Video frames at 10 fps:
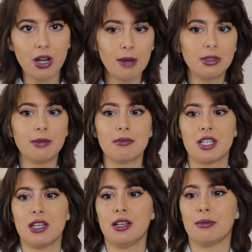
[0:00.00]

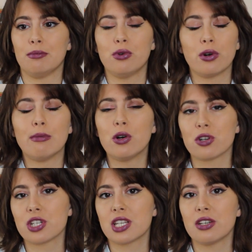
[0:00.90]
problems, poor
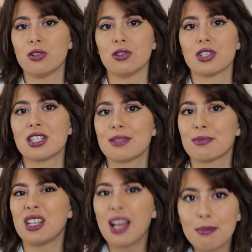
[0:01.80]
motor skills,
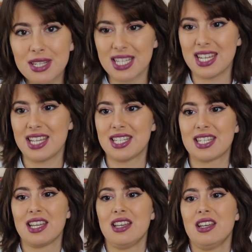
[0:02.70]
clumsiness,